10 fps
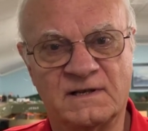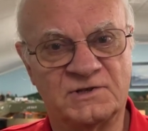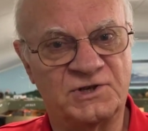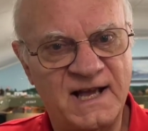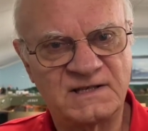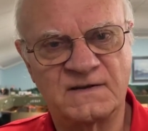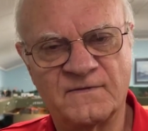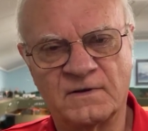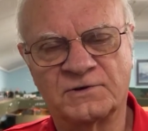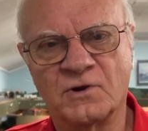
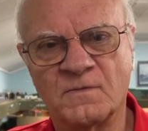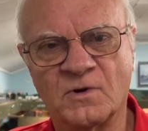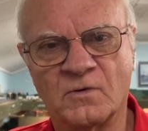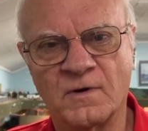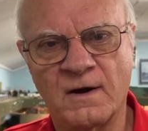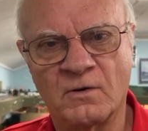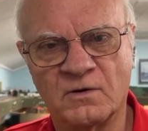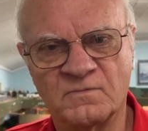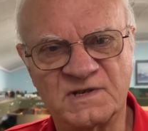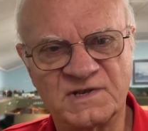Jacksonville Terminal
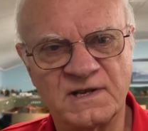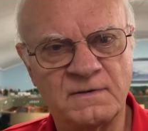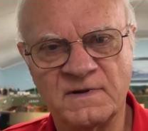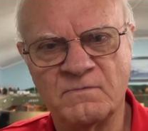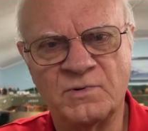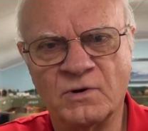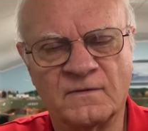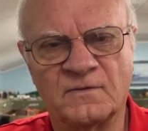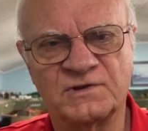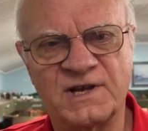Railroad Museum in
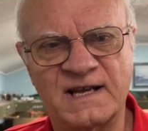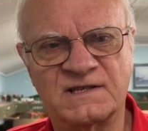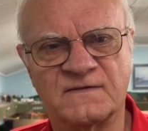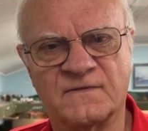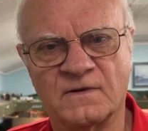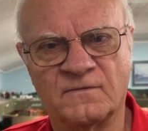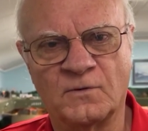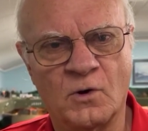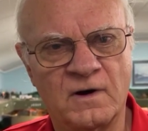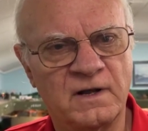beautiful Jacksonville,
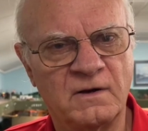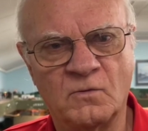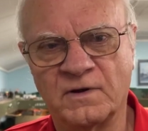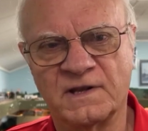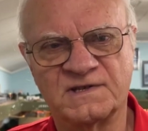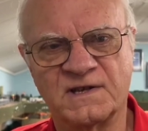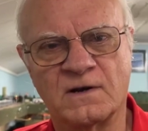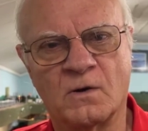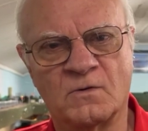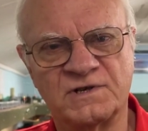Florida, where the sun
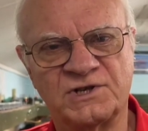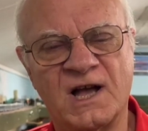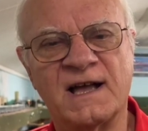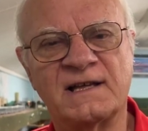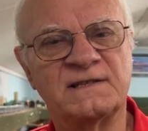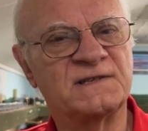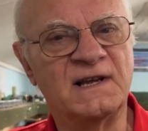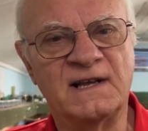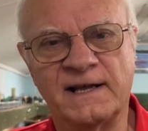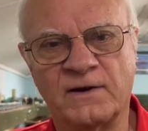always shines
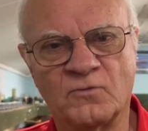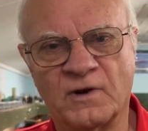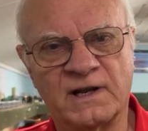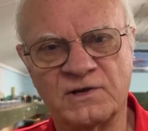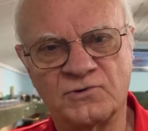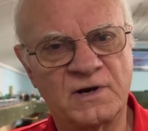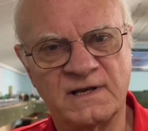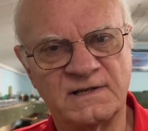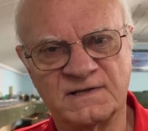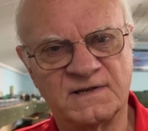and running
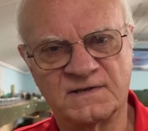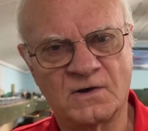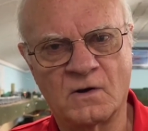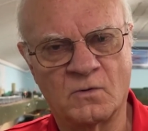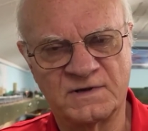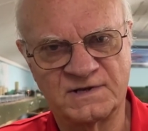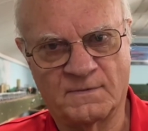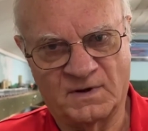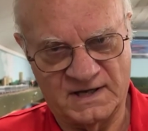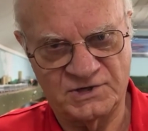trains is always a
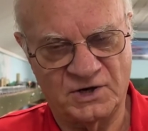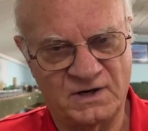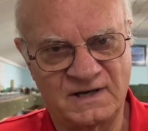pleasure.